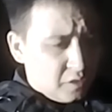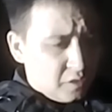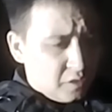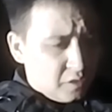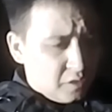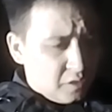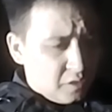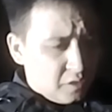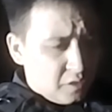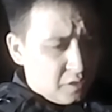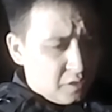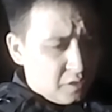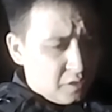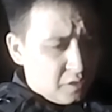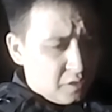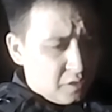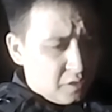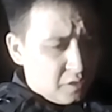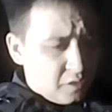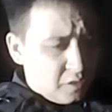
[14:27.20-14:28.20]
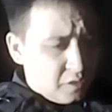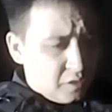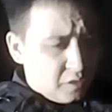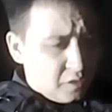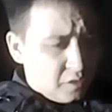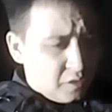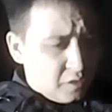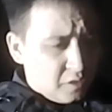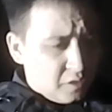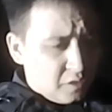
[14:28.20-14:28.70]

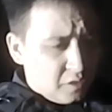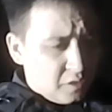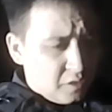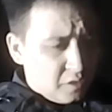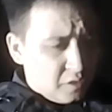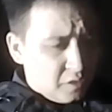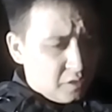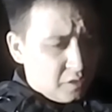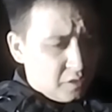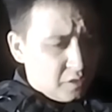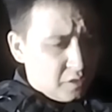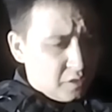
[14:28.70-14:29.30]
This person isn't speaking.